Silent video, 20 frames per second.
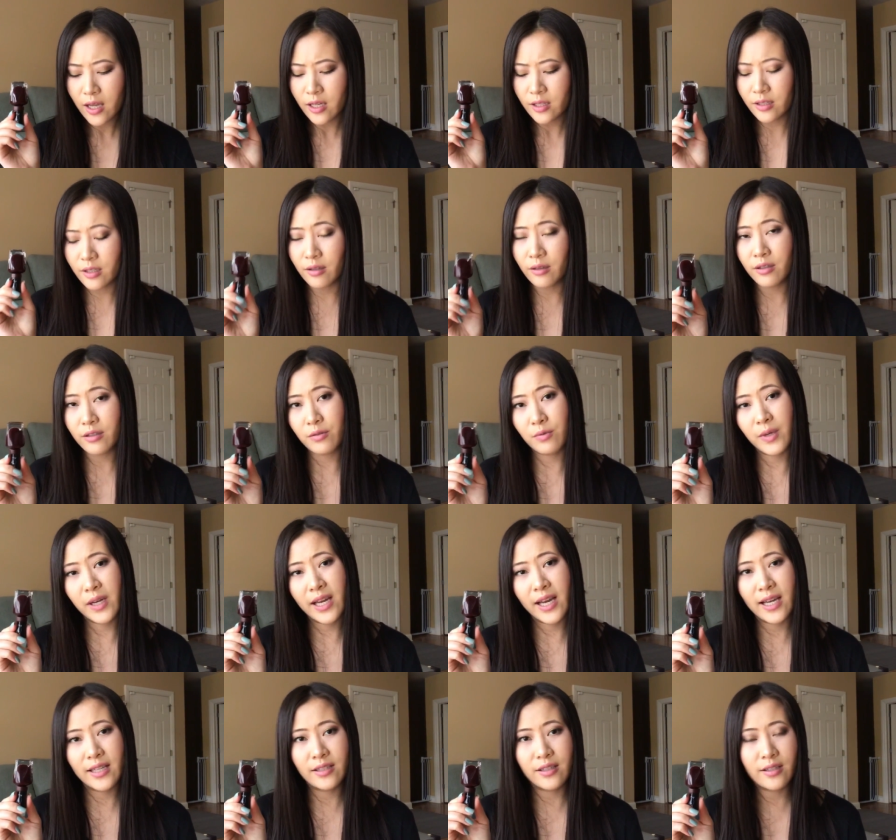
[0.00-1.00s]
So this one
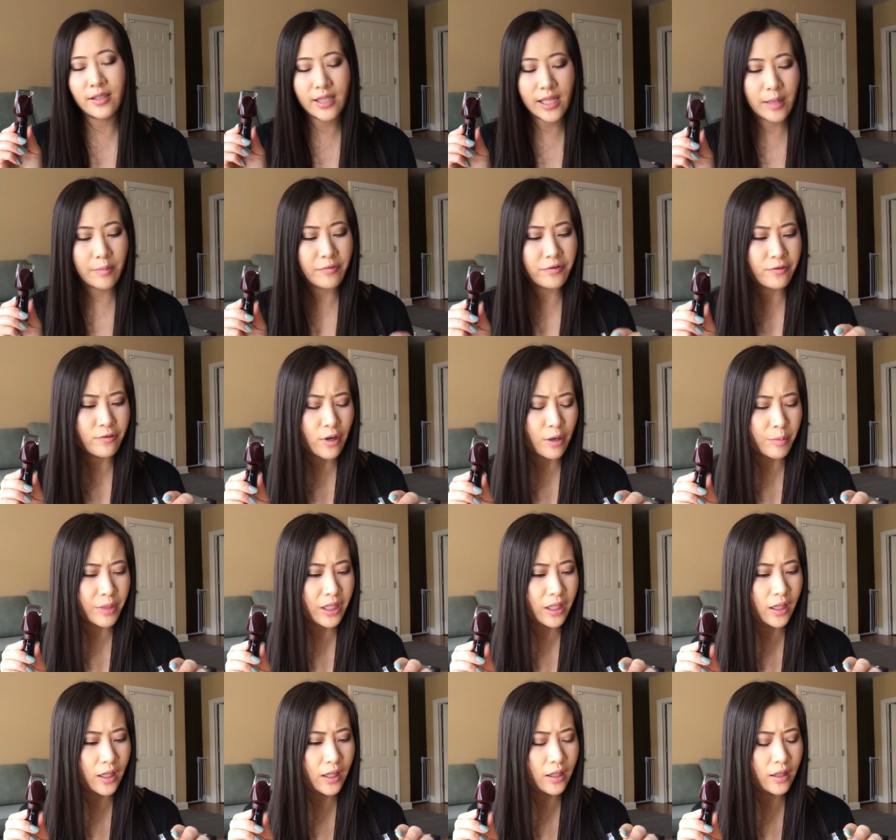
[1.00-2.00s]
has the same
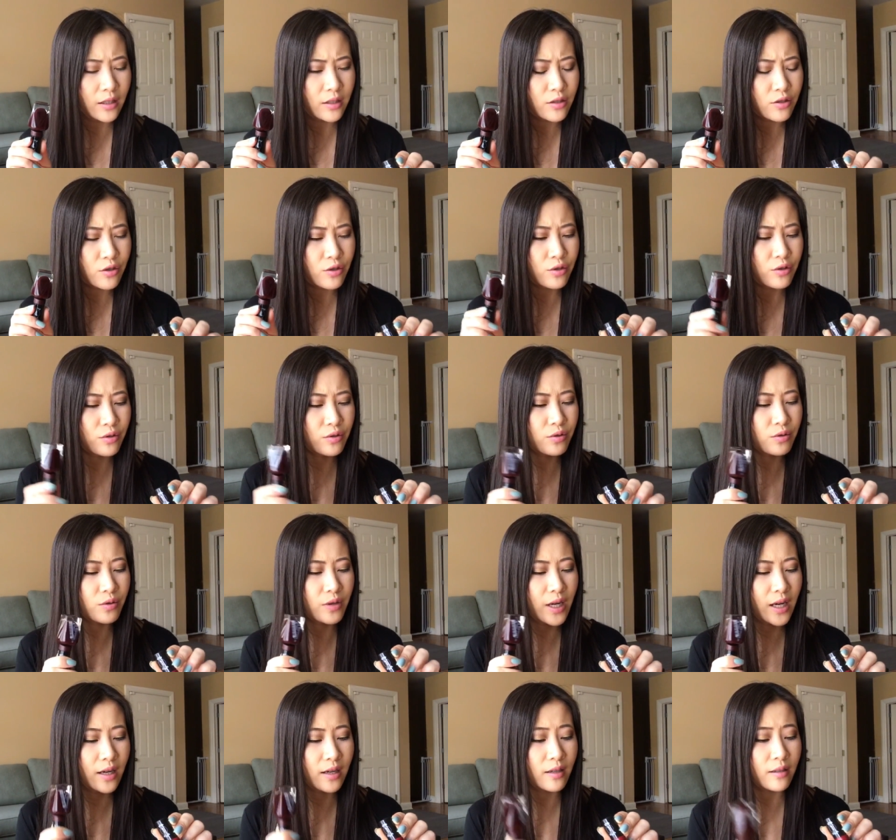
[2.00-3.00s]
formula to
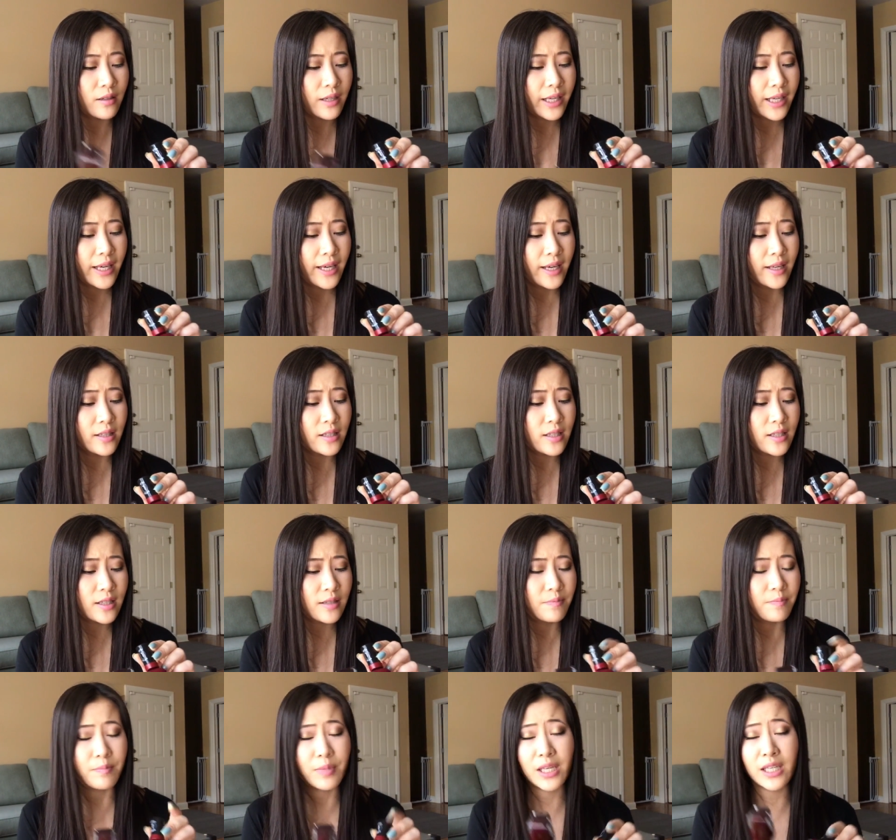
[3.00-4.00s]
uh, um,
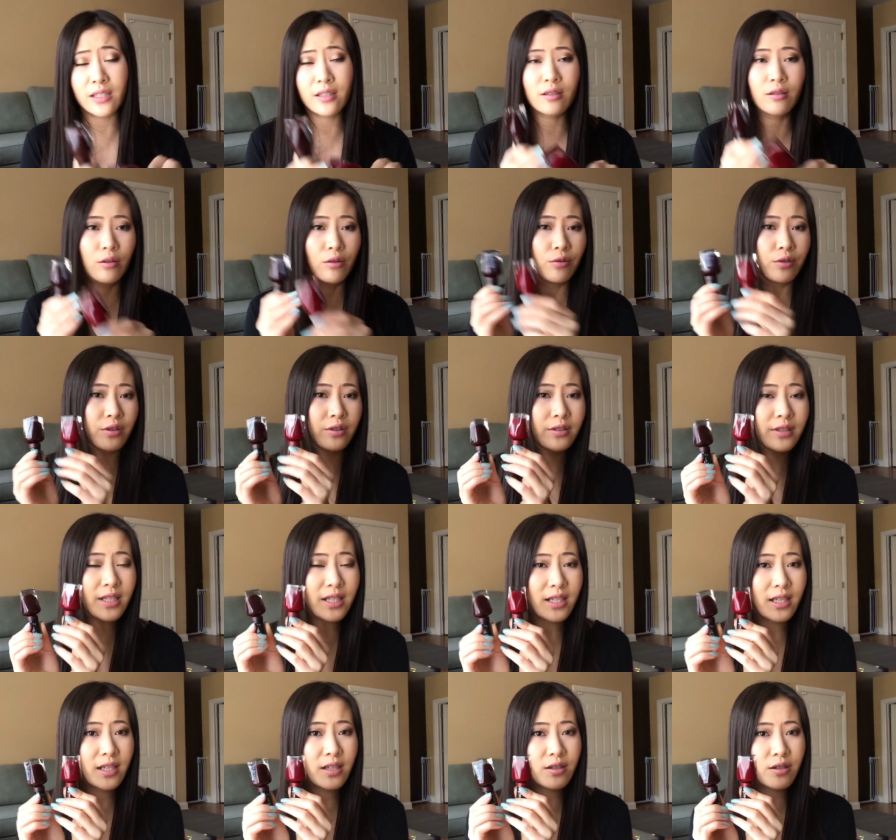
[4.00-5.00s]
Can't Beet
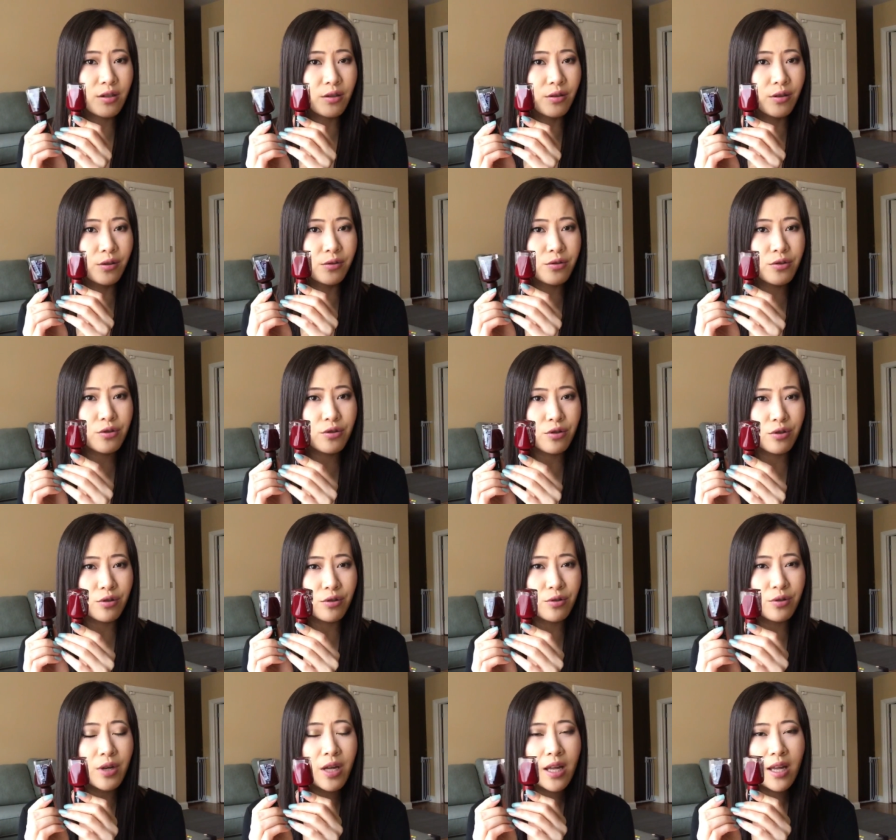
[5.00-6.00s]
Royalty. So those
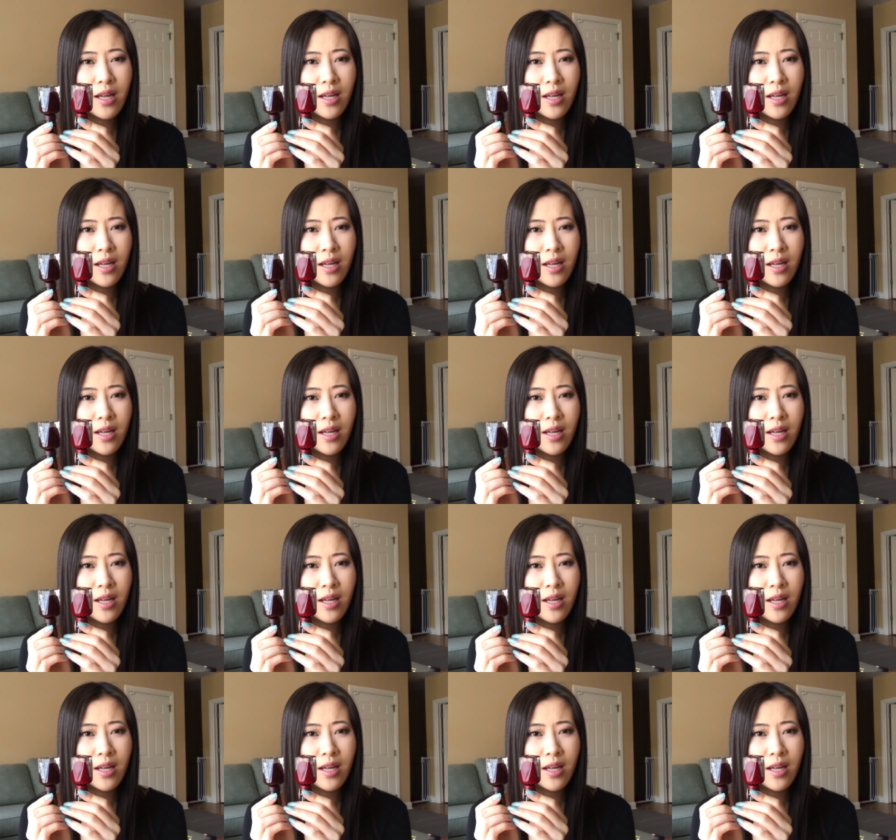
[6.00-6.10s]
two,